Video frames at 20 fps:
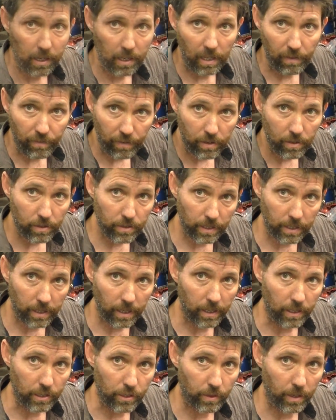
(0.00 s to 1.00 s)
If you're using
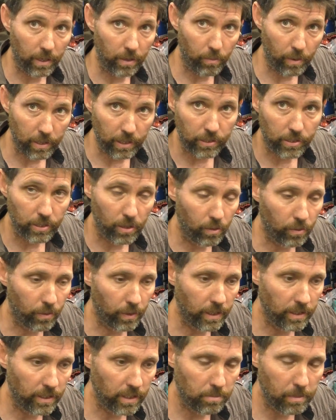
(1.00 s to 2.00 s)
heat shrink when you're
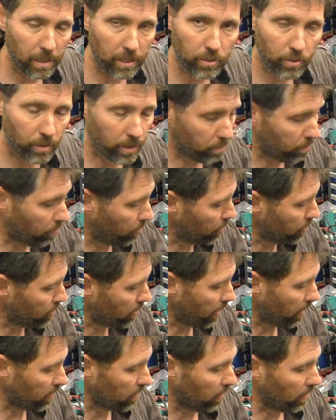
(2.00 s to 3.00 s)
soldering, just make sure you push
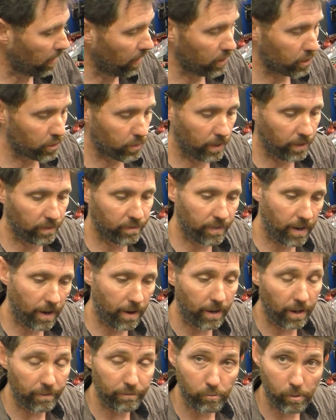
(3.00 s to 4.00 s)
that heat shrink
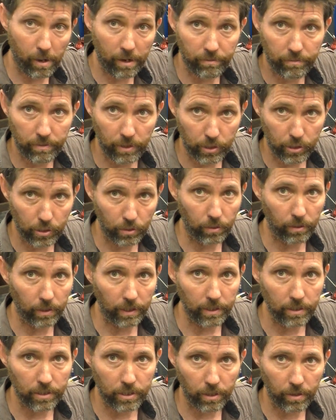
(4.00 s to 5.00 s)
far enough away from the
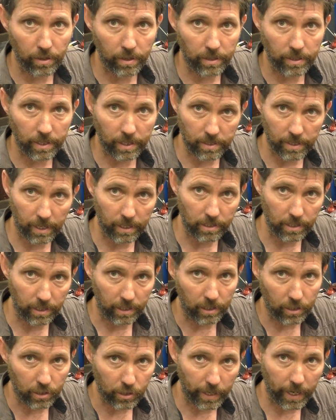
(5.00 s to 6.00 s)
join so that it doesn't actually
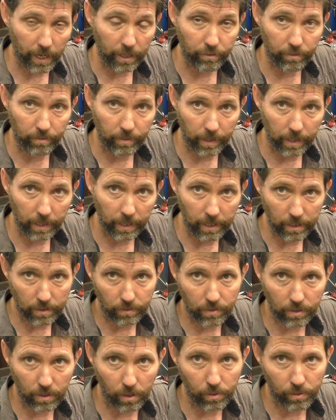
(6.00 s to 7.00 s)
contract from the heat
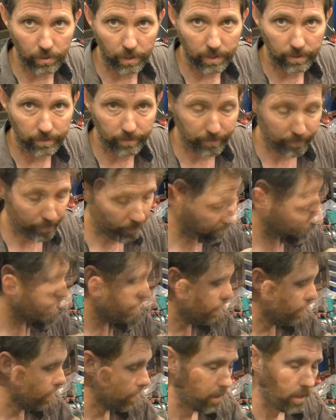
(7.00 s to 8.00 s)
of soldering.
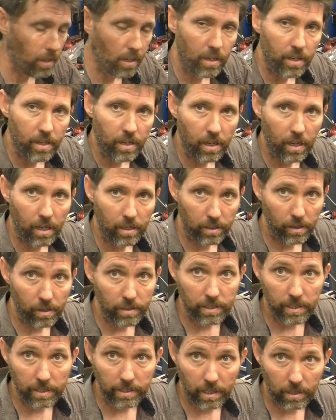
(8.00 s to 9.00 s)
I'm
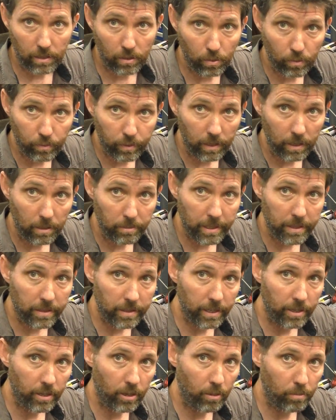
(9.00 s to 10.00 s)
going to let that cool for a little bit,
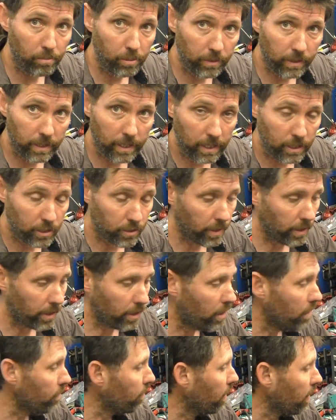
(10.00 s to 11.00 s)
then I'll put the heat shrink
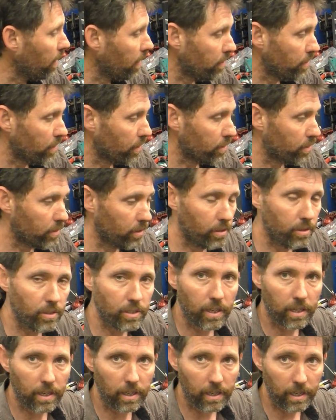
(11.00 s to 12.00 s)
over and just
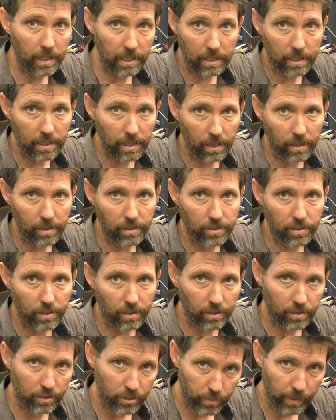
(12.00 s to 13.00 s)
use a heat gun
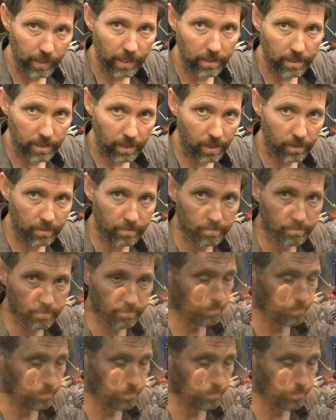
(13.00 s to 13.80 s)
to shrink it down.